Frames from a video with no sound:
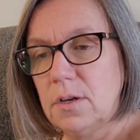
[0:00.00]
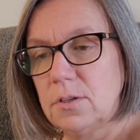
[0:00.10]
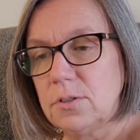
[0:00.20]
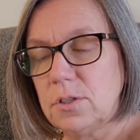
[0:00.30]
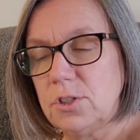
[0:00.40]

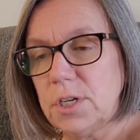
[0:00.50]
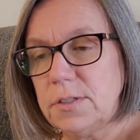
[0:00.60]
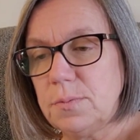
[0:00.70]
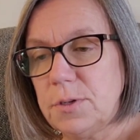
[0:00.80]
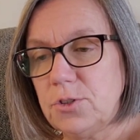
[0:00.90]
so the
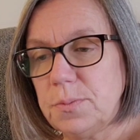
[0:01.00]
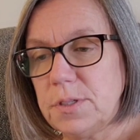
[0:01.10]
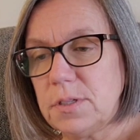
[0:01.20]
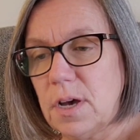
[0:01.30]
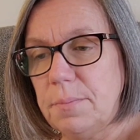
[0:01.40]
chest
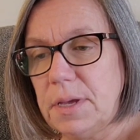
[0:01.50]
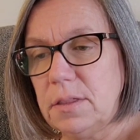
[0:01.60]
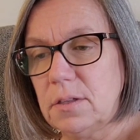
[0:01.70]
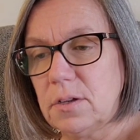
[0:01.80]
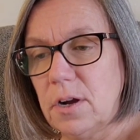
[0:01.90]
measurements, I made
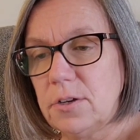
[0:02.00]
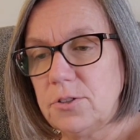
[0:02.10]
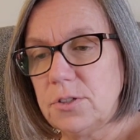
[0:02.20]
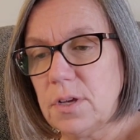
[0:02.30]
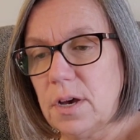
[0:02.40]
the
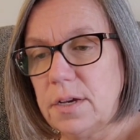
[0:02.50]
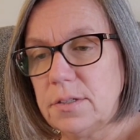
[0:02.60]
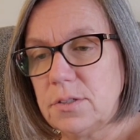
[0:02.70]
large size,